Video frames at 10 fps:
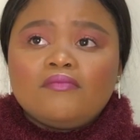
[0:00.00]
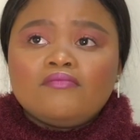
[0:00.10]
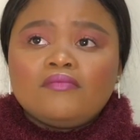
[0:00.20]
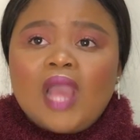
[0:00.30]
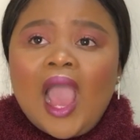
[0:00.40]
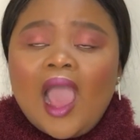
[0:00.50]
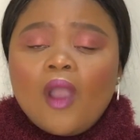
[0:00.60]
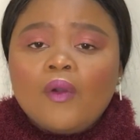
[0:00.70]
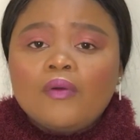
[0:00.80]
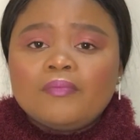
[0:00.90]

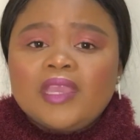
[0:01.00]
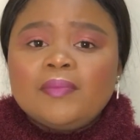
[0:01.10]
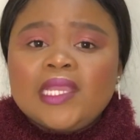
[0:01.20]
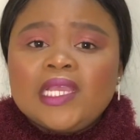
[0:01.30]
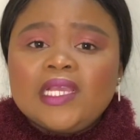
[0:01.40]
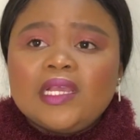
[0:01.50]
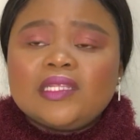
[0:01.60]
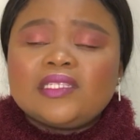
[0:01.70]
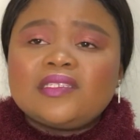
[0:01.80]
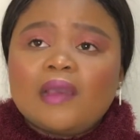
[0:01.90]
how maybe
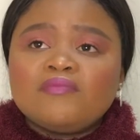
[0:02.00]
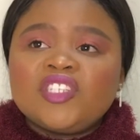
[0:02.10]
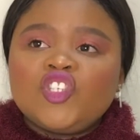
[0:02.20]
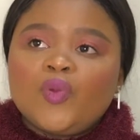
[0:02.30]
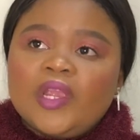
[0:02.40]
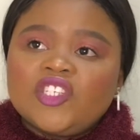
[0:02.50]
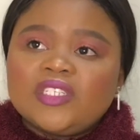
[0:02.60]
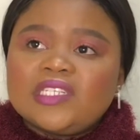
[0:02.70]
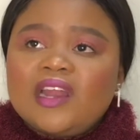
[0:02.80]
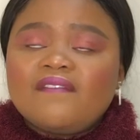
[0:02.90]
in some
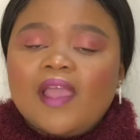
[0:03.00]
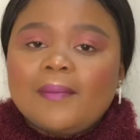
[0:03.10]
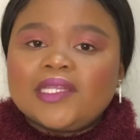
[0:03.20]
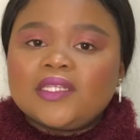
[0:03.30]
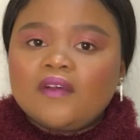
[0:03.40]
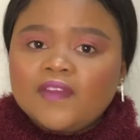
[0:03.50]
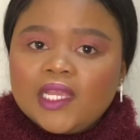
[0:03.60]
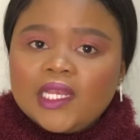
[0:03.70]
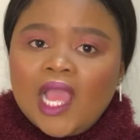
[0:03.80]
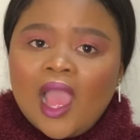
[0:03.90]
situations that I find myself
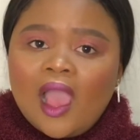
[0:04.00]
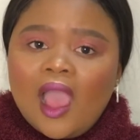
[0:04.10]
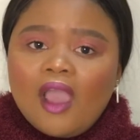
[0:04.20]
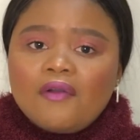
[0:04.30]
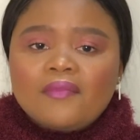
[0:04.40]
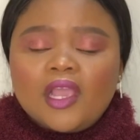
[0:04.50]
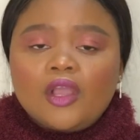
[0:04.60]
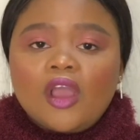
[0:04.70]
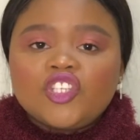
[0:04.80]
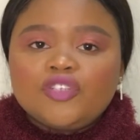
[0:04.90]
in, how am I a
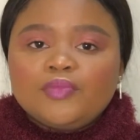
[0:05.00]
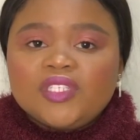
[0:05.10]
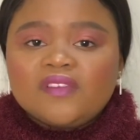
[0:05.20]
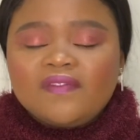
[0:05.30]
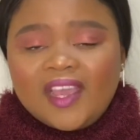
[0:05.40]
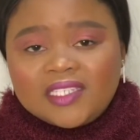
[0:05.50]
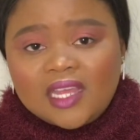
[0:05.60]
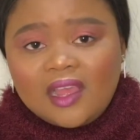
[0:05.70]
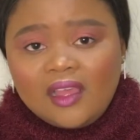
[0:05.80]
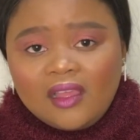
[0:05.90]
contributing
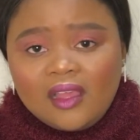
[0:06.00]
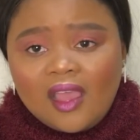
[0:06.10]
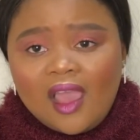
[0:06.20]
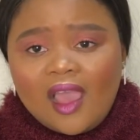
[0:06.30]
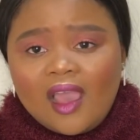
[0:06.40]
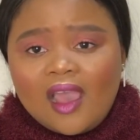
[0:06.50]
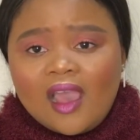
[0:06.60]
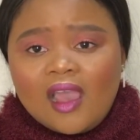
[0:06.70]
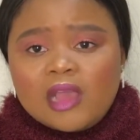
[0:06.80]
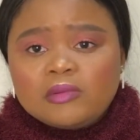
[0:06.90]
factor.
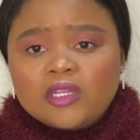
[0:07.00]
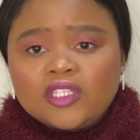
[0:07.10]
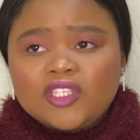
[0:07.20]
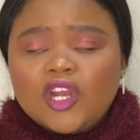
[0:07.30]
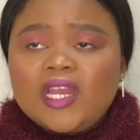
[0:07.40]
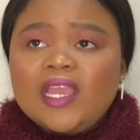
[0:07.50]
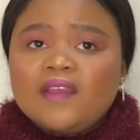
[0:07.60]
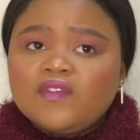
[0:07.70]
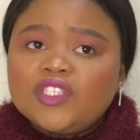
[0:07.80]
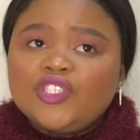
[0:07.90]
So not
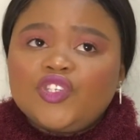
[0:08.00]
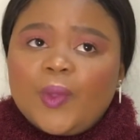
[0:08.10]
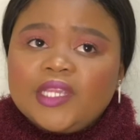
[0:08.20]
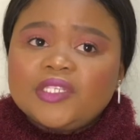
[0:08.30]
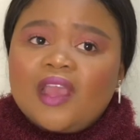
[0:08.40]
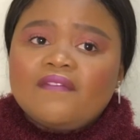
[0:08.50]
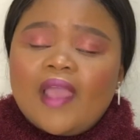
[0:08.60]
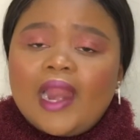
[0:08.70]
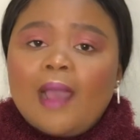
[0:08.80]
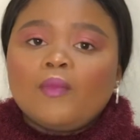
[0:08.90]
every situation I
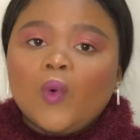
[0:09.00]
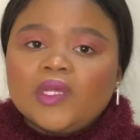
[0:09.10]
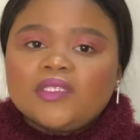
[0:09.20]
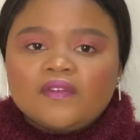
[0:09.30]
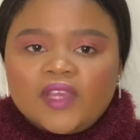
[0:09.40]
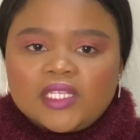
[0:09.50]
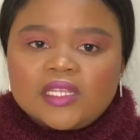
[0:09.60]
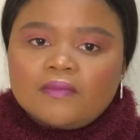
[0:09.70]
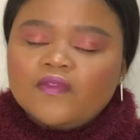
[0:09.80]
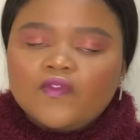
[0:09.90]
find I'm always the
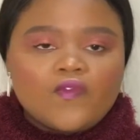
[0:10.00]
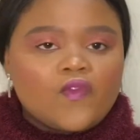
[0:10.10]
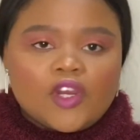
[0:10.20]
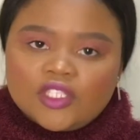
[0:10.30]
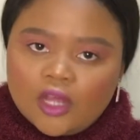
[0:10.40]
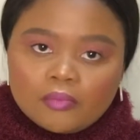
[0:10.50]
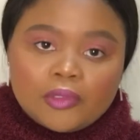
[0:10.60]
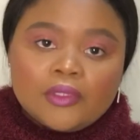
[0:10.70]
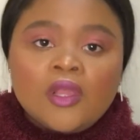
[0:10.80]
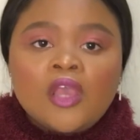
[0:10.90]
victim, for
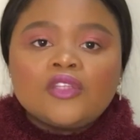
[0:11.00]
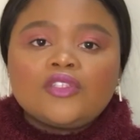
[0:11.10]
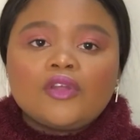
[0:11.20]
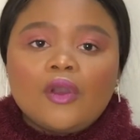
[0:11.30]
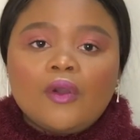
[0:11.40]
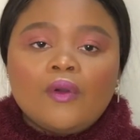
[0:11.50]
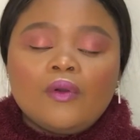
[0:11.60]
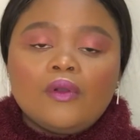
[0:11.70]
example. So